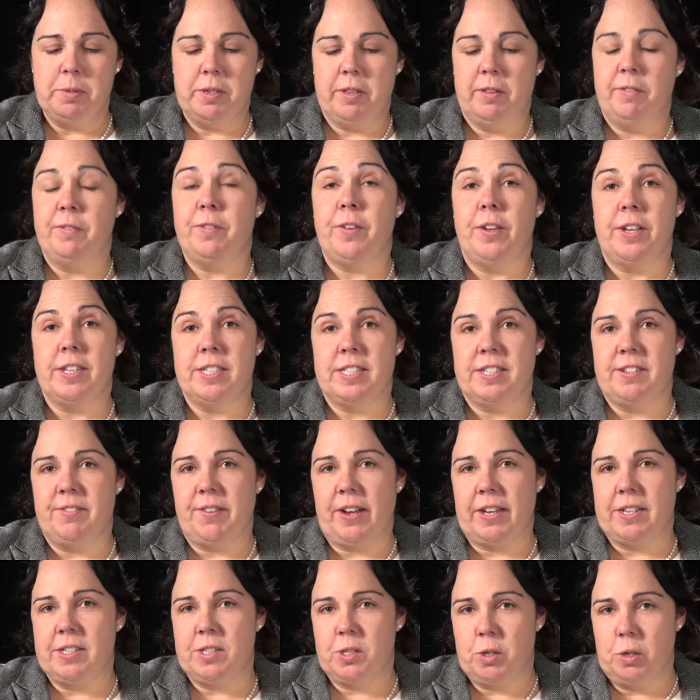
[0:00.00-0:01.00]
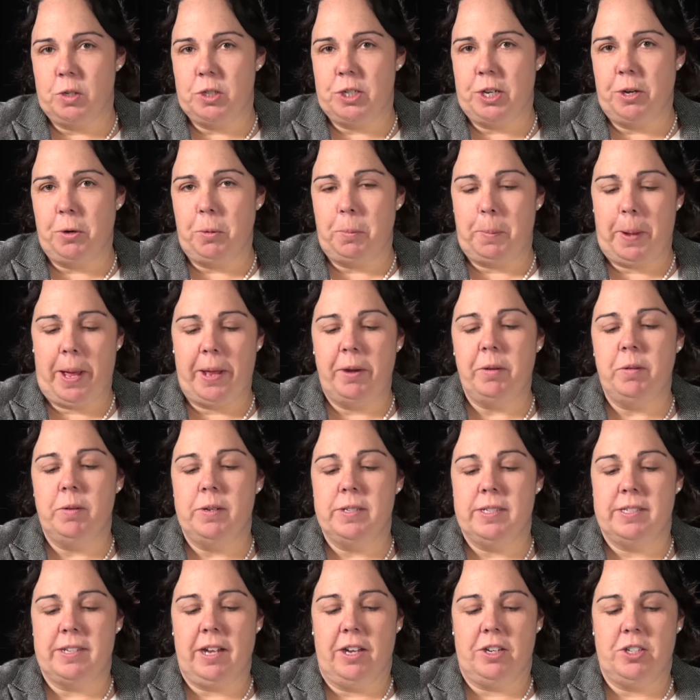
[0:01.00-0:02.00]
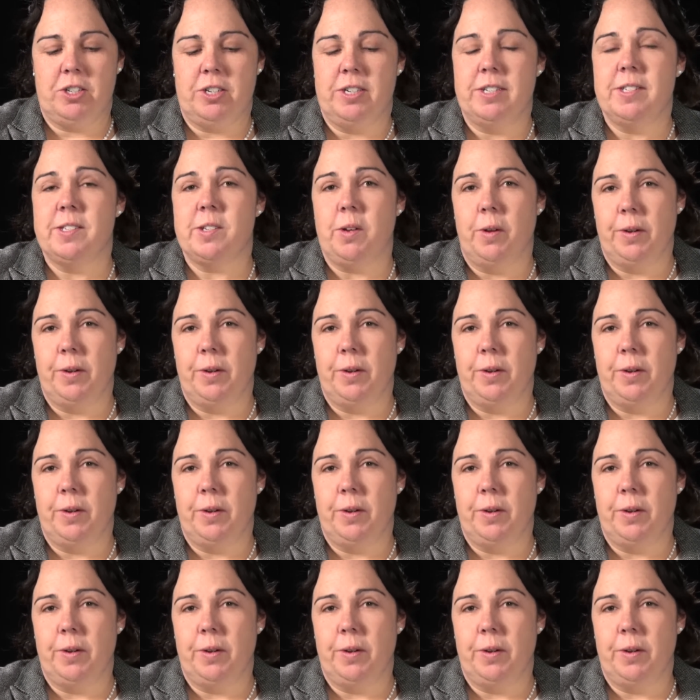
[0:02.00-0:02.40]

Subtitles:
to the first of our Stock Journal panel discussions